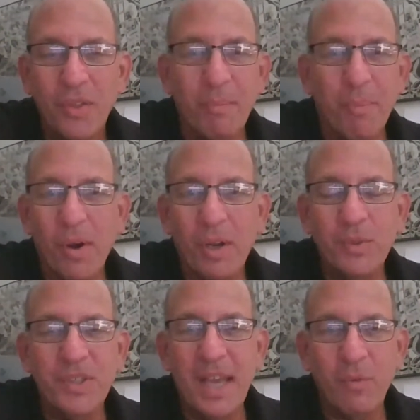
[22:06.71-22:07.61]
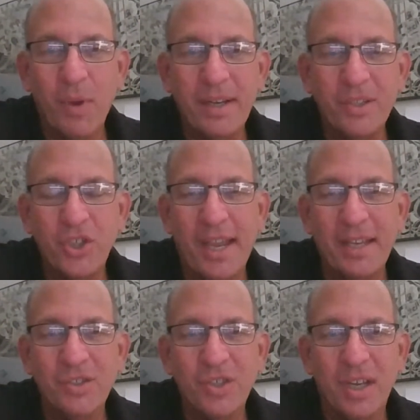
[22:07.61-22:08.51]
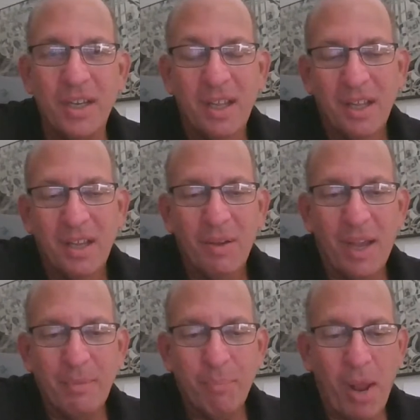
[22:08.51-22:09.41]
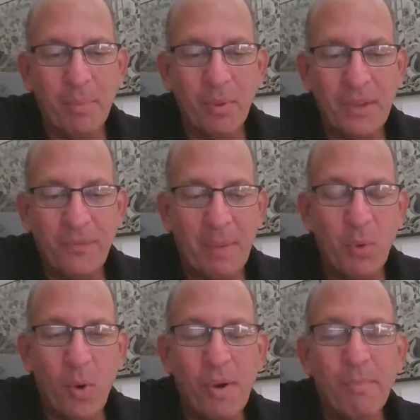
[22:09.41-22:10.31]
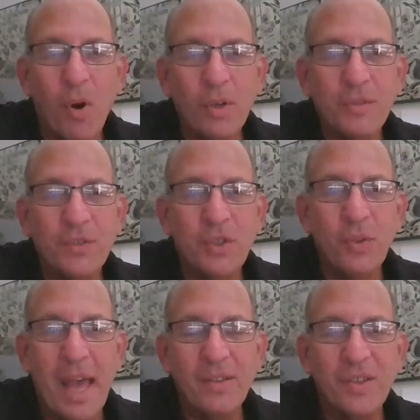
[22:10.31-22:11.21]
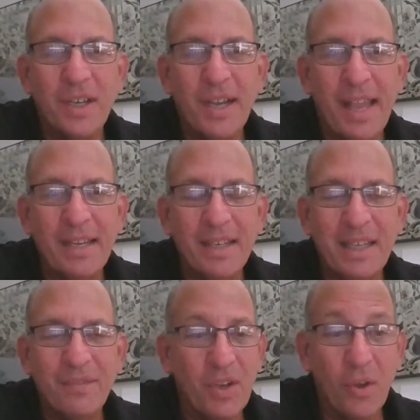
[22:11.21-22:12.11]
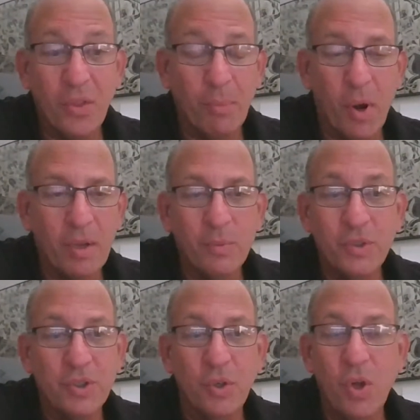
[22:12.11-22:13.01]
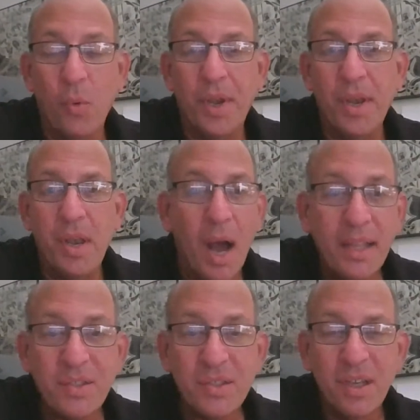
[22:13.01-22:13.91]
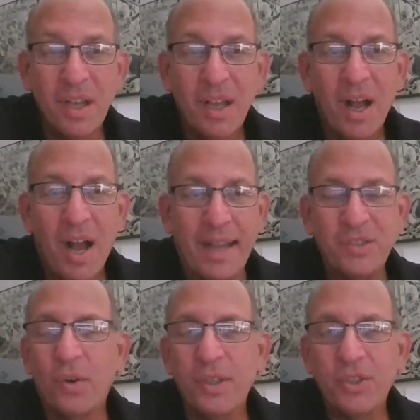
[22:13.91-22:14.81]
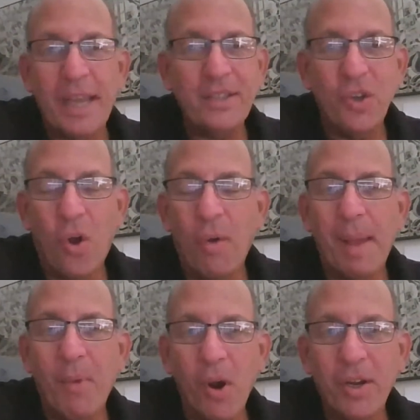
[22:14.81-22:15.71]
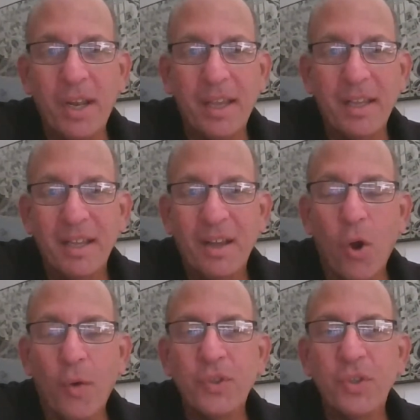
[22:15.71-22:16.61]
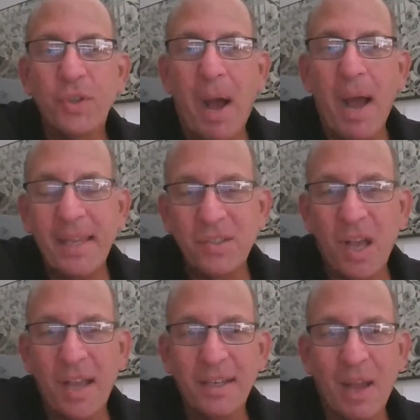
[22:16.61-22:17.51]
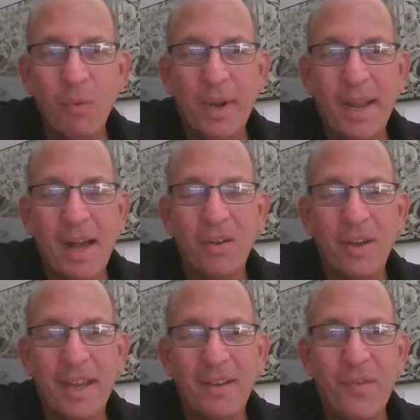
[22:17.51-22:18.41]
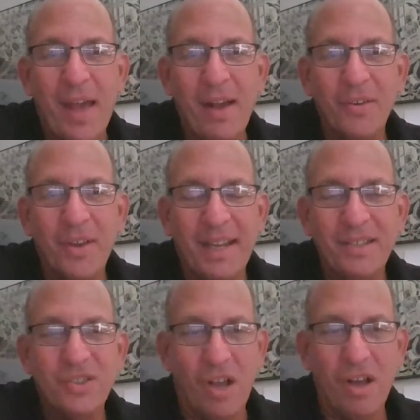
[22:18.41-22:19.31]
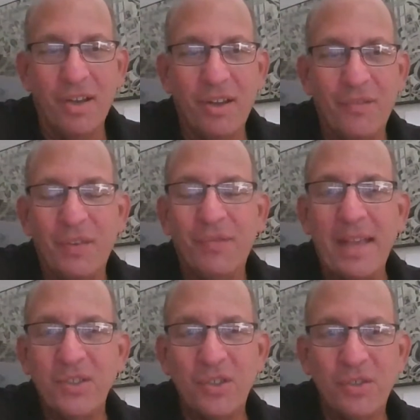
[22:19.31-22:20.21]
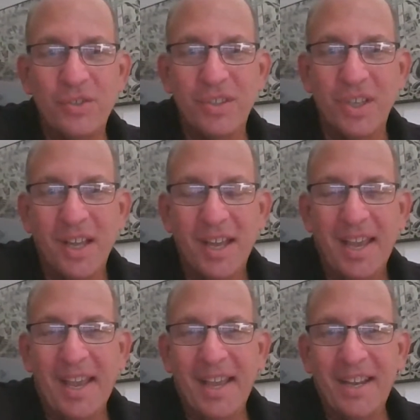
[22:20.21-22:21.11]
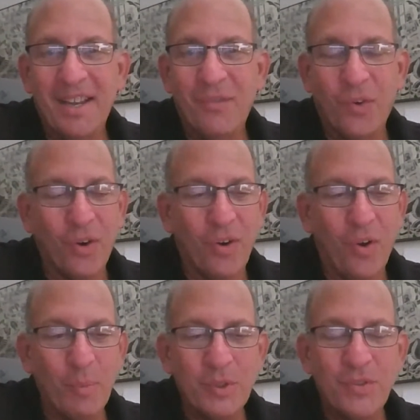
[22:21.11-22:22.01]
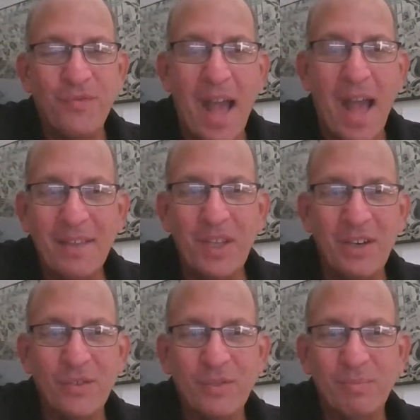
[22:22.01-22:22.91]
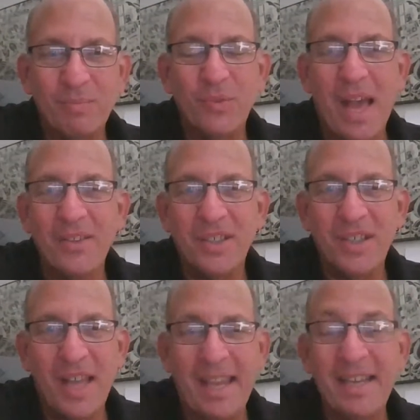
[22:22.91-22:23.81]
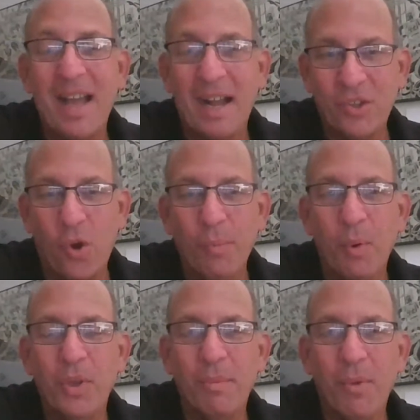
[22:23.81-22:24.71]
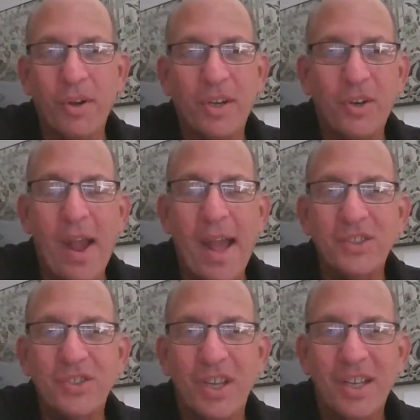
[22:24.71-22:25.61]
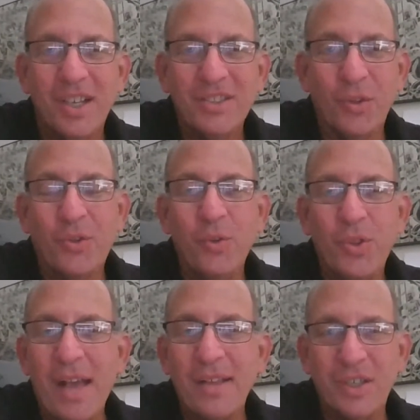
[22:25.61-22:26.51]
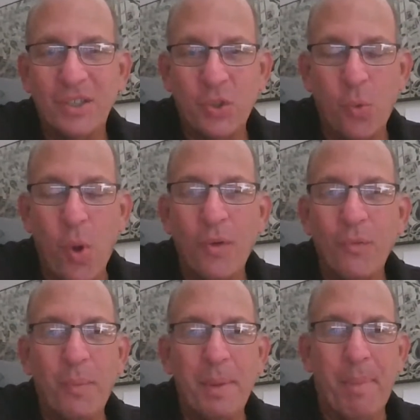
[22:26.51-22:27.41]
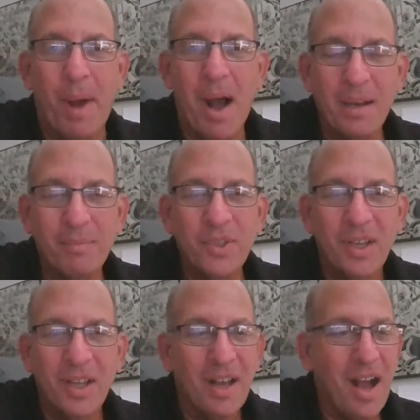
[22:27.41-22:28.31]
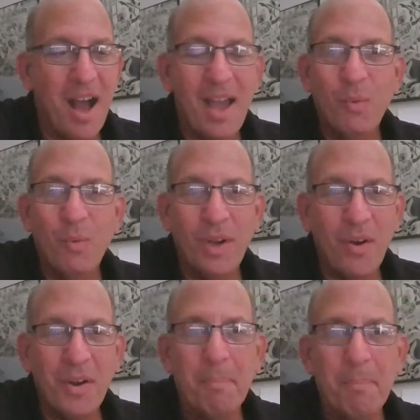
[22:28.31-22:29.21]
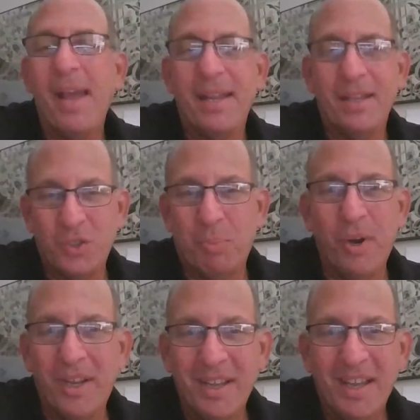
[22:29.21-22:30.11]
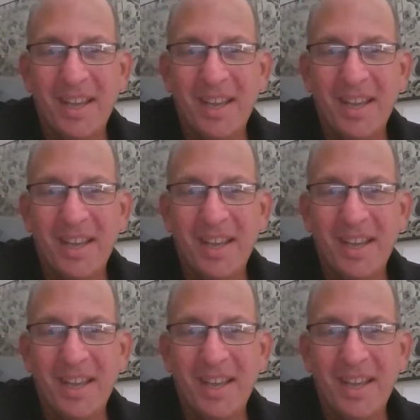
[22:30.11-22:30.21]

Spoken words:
The market was getting ready to change, and probably February, March of 2008, even though the market was still going nuts, I started changing all my marketing over to the buying side, and I went out and found a ton of investors. And for almost 5 years, from 2008 in October when the market crashed till 2012 when we bottomed, I went on a buying spree.